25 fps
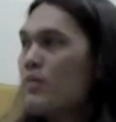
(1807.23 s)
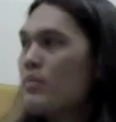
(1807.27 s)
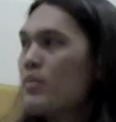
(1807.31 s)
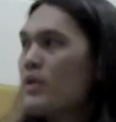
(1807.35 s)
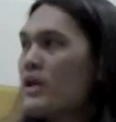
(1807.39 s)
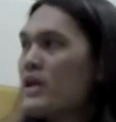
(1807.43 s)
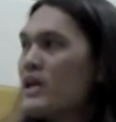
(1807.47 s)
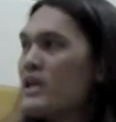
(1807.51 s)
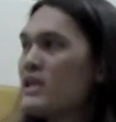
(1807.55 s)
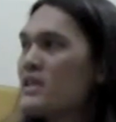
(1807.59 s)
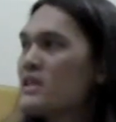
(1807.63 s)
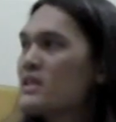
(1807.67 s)

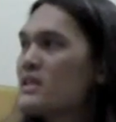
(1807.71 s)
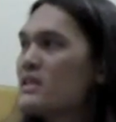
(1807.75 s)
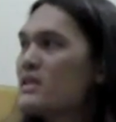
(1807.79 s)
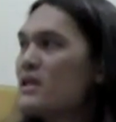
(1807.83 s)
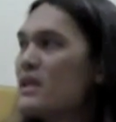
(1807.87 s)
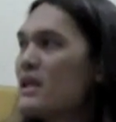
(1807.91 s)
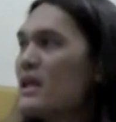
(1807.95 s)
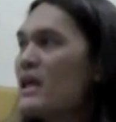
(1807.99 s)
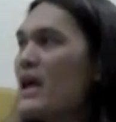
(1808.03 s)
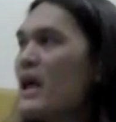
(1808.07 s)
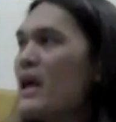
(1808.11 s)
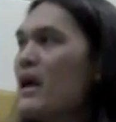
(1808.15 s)
but he
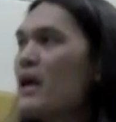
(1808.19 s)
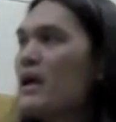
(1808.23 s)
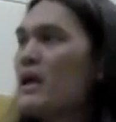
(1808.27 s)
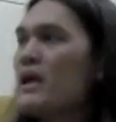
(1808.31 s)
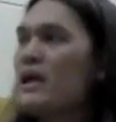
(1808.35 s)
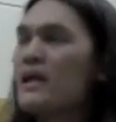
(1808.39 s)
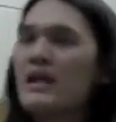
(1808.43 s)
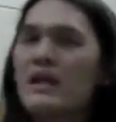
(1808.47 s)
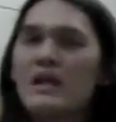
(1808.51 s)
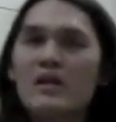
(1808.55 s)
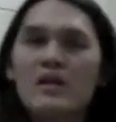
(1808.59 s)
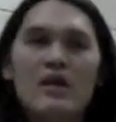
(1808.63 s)

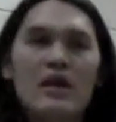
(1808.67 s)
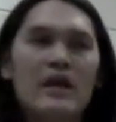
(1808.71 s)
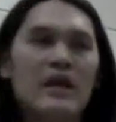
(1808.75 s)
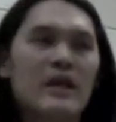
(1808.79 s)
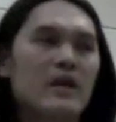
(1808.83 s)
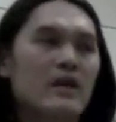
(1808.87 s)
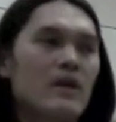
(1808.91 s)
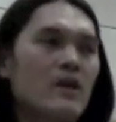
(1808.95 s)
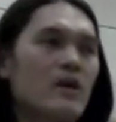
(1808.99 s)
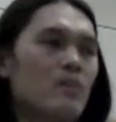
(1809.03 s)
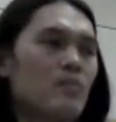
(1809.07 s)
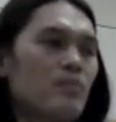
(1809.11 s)
didn't
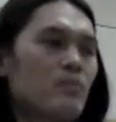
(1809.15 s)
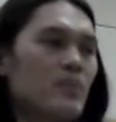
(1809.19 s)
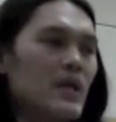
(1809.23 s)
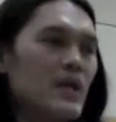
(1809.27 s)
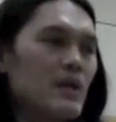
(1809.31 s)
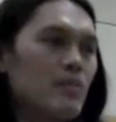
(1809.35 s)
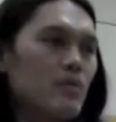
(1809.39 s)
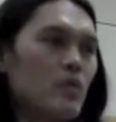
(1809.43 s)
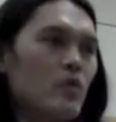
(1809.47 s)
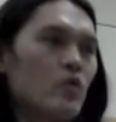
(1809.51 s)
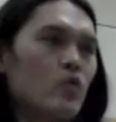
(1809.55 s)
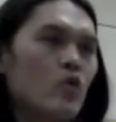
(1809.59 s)
like
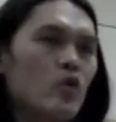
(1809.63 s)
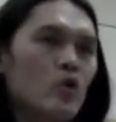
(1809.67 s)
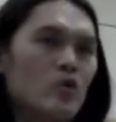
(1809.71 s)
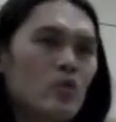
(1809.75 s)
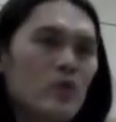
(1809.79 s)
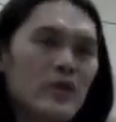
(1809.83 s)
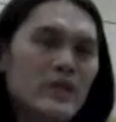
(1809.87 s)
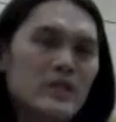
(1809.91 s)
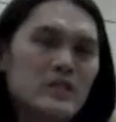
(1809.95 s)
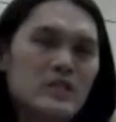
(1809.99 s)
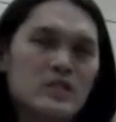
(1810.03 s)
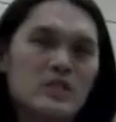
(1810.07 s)
people who were
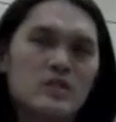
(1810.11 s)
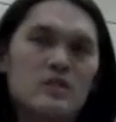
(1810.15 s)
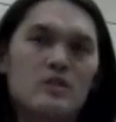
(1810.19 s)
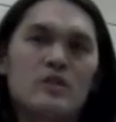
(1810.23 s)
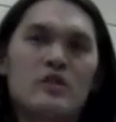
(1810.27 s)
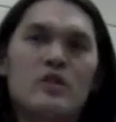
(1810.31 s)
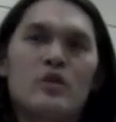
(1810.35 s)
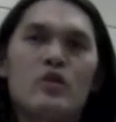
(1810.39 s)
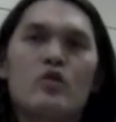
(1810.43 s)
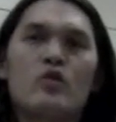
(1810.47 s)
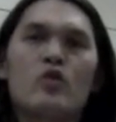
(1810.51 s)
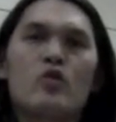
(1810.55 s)
rich,
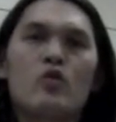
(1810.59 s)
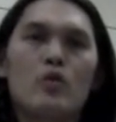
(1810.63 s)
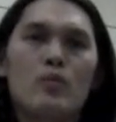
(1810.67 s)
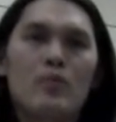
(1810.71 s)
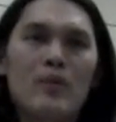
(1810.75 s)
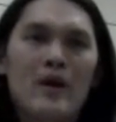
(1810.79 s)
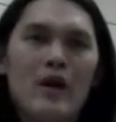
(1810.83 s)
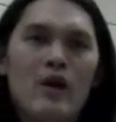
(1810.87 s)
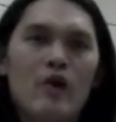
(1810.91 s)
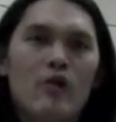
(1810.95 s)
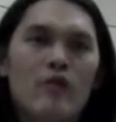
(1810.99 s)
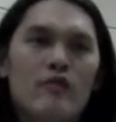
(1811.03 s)
who were
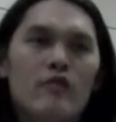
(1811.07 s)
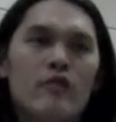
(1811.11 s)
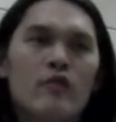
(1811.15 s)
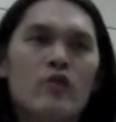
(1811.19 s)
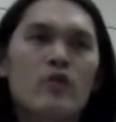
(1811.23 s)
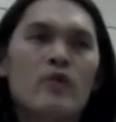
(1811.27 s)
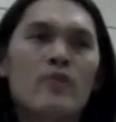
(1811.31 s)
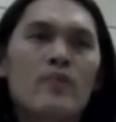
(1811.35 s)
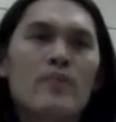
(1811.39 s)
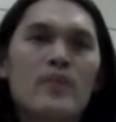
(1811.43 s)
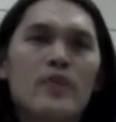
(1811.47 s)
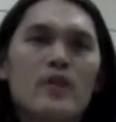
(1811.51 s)

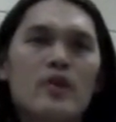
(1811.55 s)
powerful,